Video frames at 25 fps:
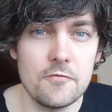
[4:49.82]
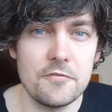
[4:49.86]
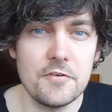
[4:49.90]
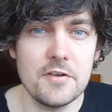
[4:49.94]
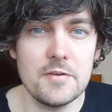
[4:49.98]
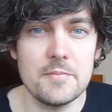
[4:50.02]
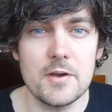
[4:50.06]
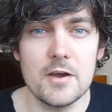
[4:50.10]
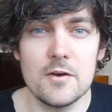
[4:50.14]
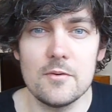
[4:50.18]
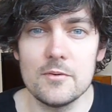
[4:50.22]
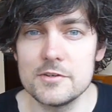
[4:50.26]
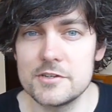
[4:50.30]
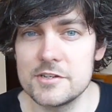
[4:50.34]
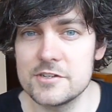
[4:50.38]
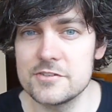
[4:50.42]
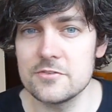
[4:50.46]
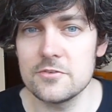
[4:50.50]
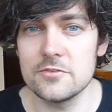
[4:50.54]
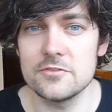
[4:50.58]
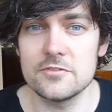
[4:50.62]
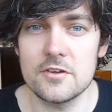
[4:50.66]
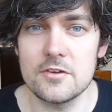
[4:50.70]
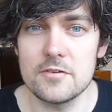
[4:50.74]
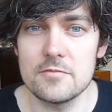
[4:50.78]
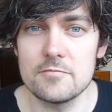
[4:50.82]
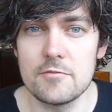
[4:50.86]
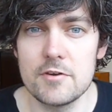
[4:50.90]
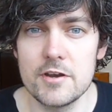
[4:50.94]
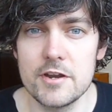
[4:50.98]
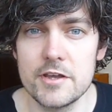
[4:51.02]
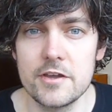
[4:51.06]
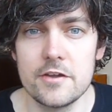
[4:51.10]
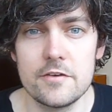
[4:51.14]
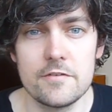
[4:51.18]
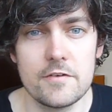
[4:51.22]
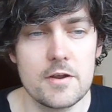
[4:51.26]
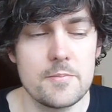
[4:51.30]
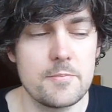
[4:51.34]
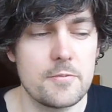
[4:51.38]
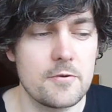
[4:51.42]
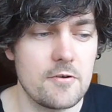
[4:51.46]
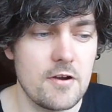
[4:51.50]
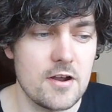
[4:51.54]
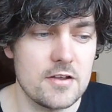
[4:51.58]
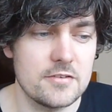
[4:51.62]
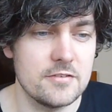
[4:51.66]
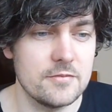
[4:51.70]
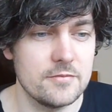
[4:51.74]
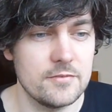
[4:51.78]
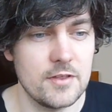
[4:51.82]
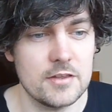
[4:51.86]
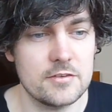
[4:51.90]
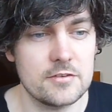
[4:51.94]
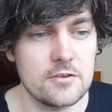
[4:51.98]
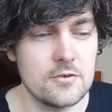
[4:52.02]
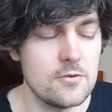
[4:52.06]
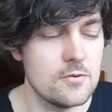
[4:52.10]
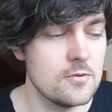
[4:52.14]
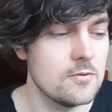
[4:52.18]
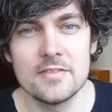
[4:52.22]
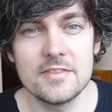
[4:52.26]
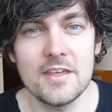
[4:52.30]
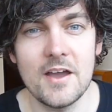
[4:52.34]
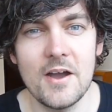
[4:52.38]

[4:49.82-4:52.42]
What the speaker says: female, which is also really good, very progressive. That's cool.